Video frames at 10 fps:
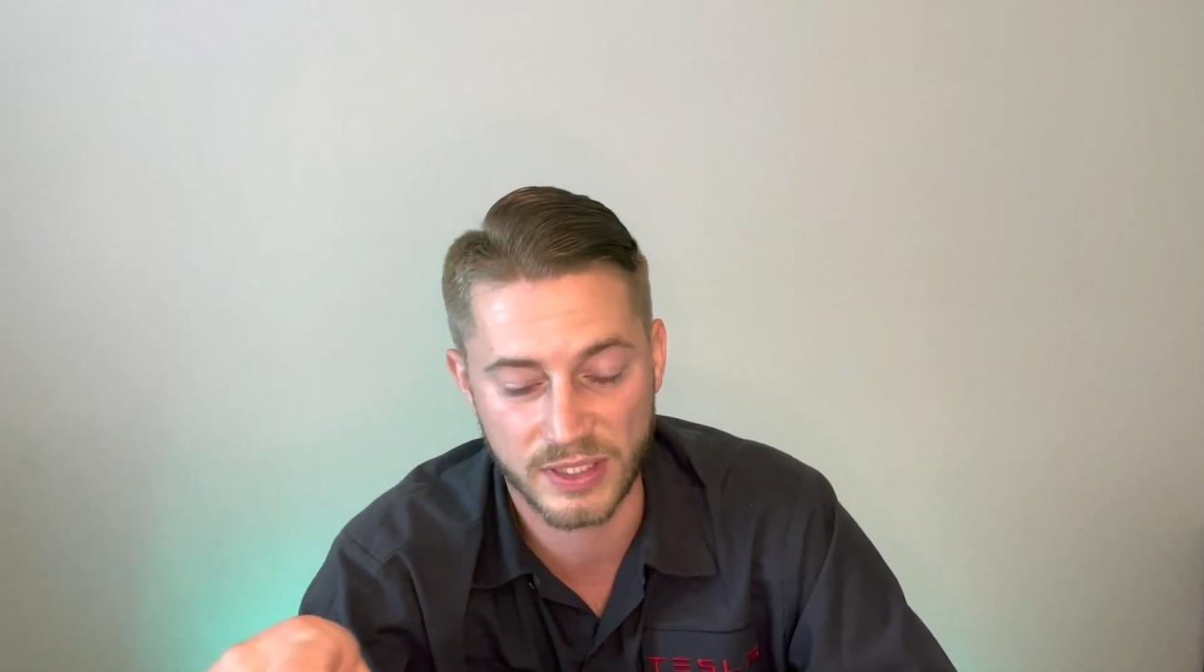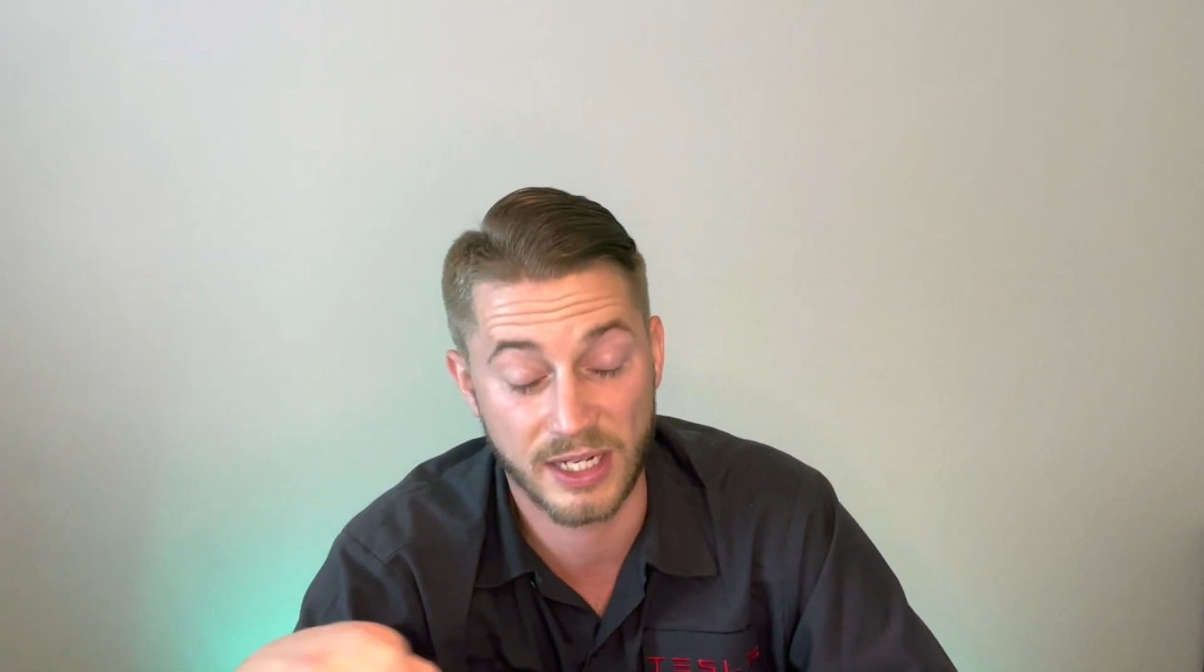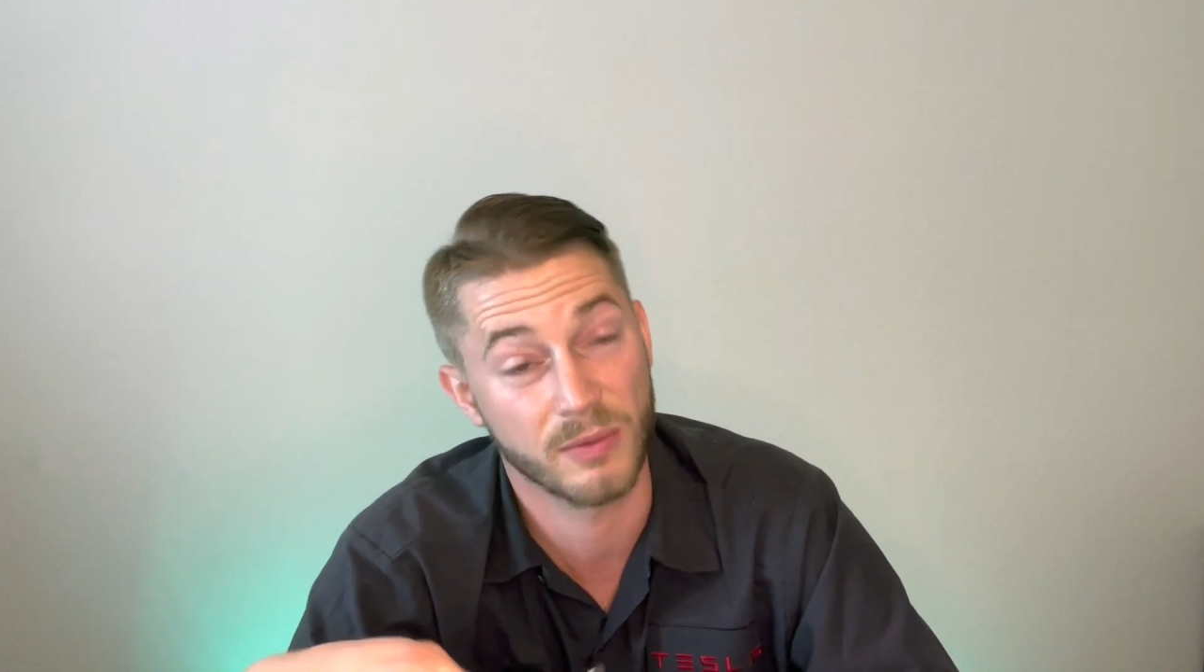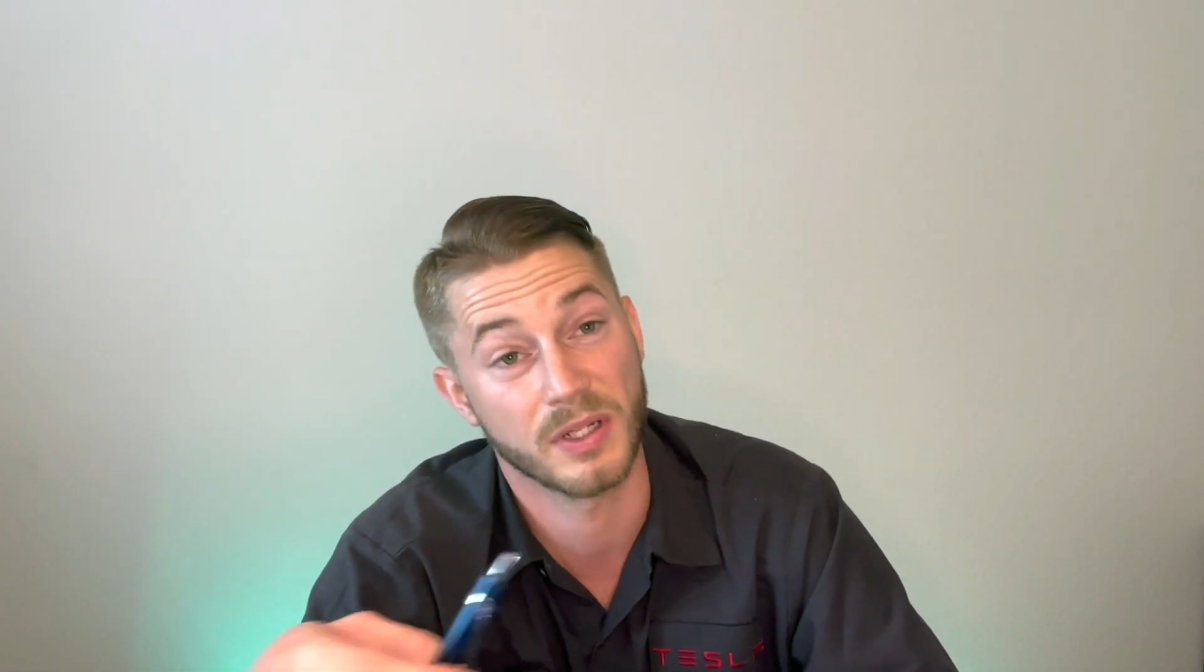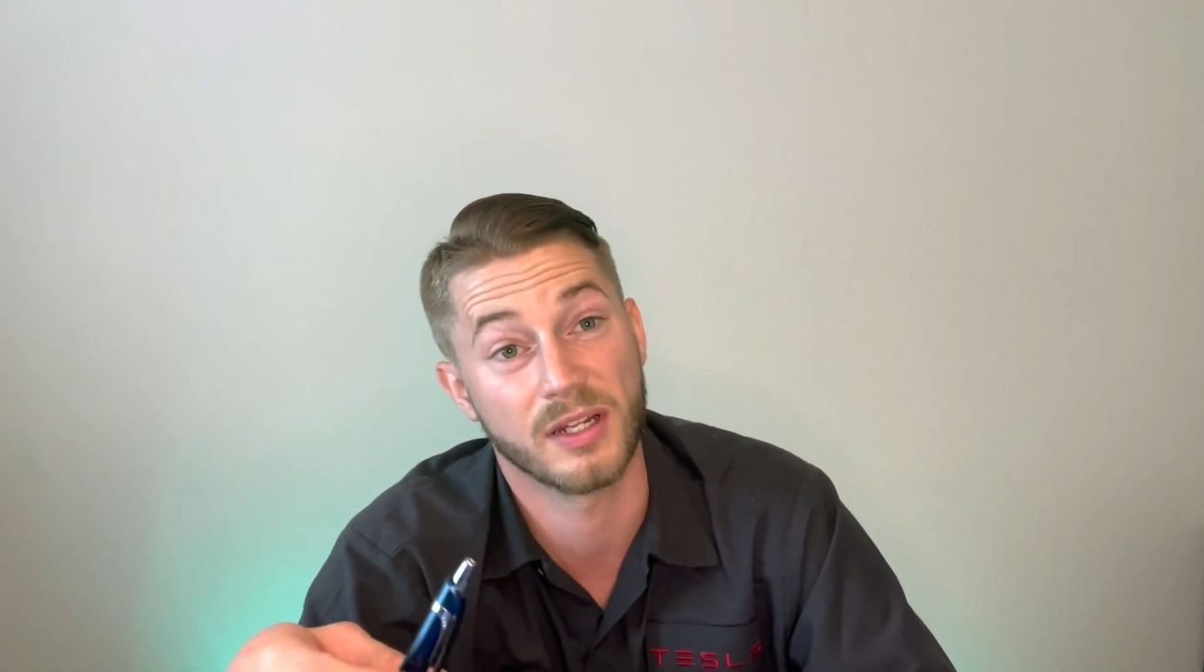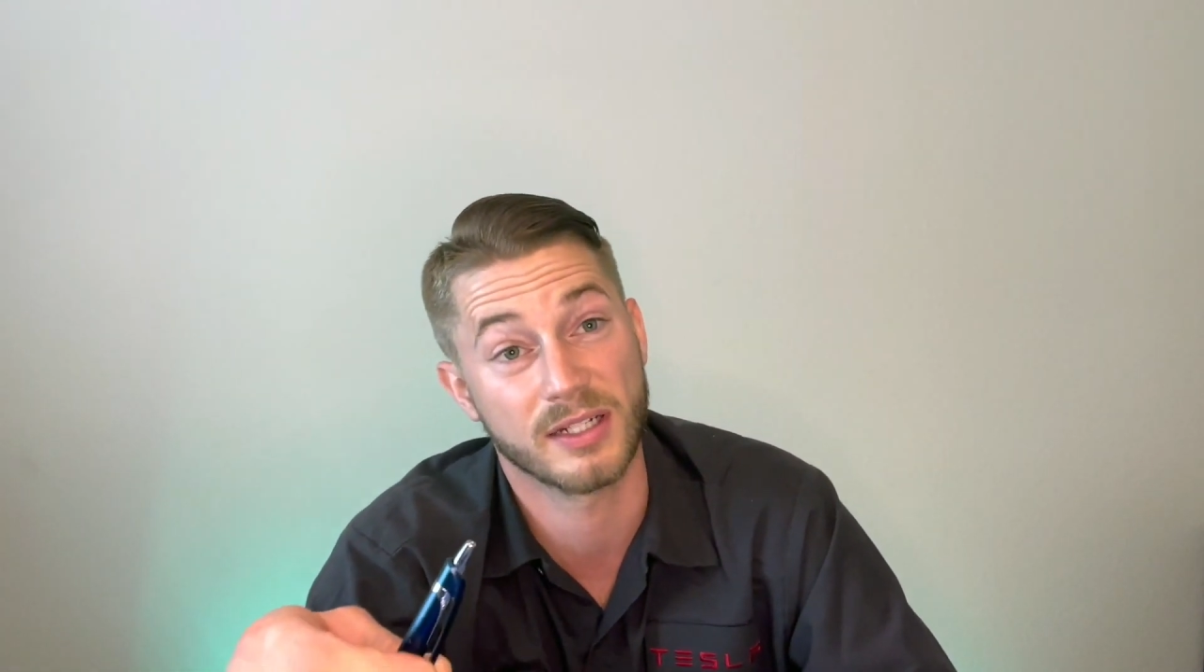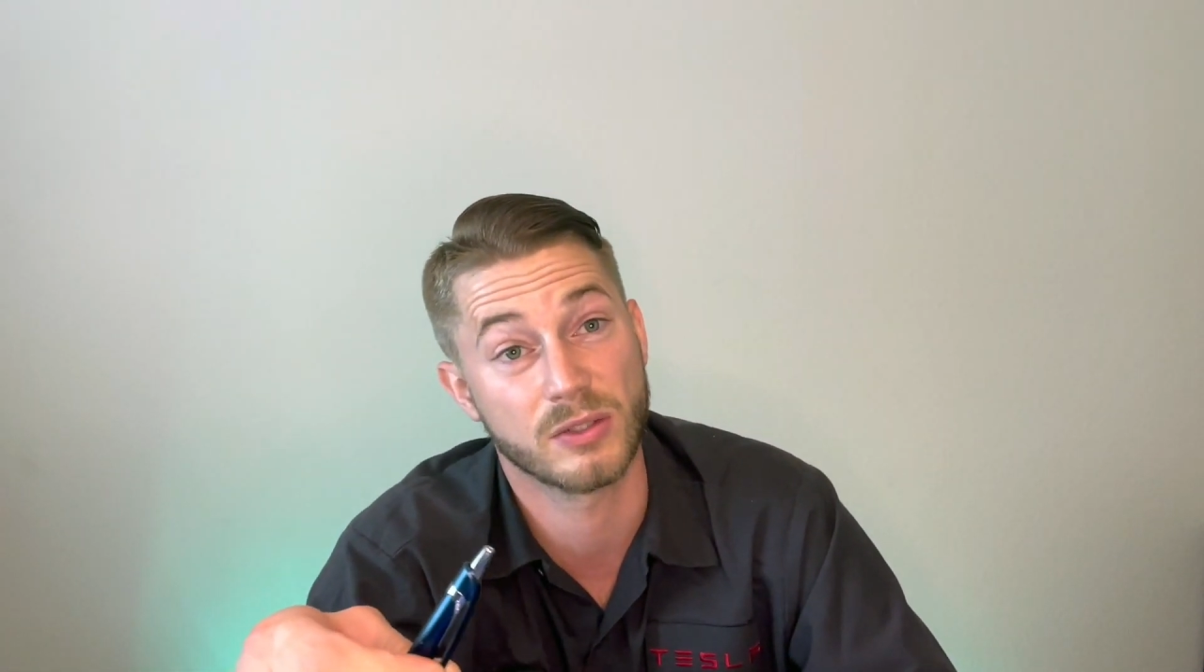that I really like